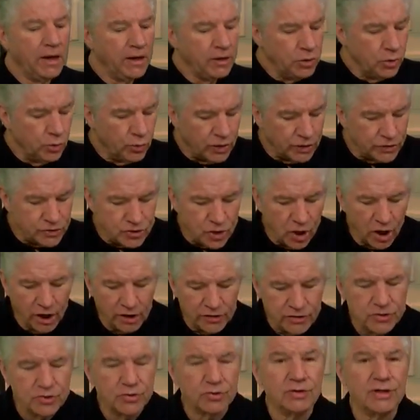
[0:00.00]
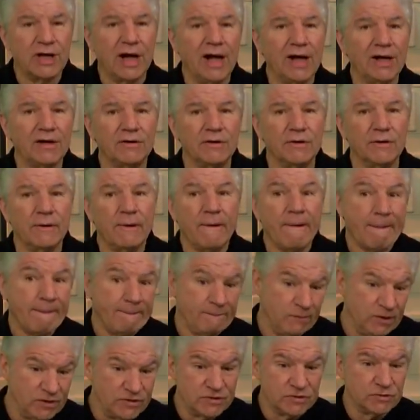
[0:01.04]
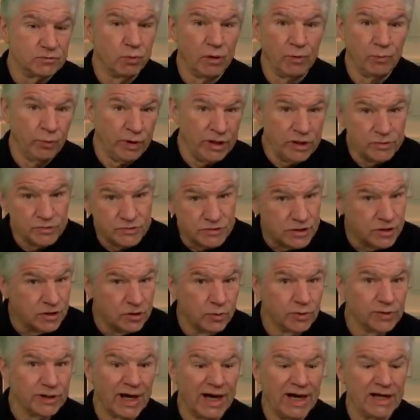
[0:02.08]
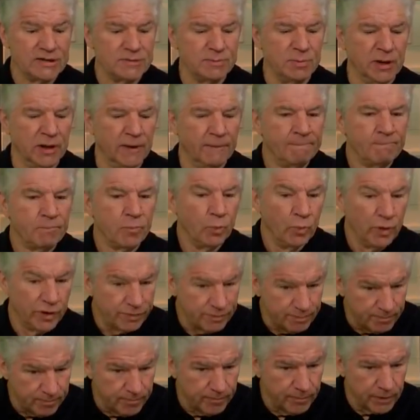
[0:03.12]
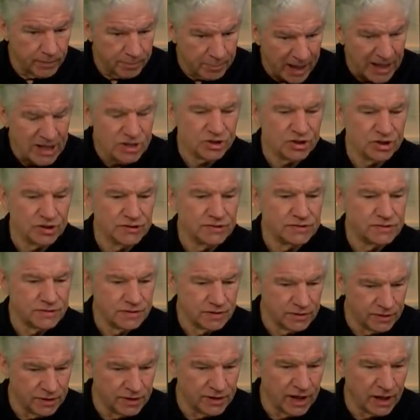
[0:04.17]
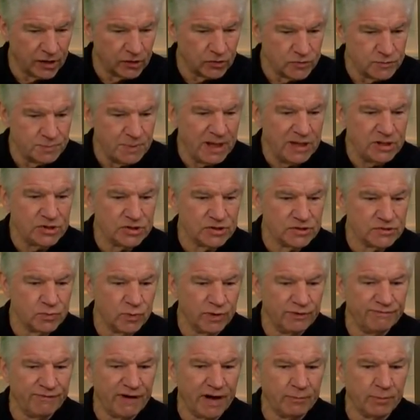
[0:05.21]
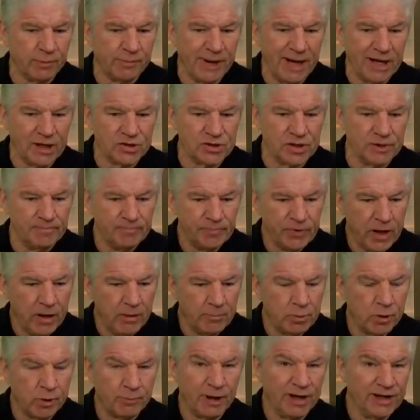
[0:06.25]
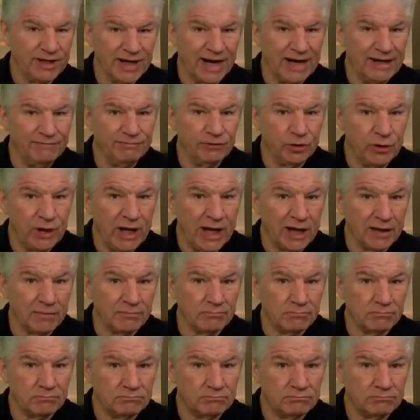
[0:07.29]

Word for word: You can talk to your doctor. This is what we used to do at the hospital with patients, the doctor's patients with fibromyalgia. Put them on Diflucan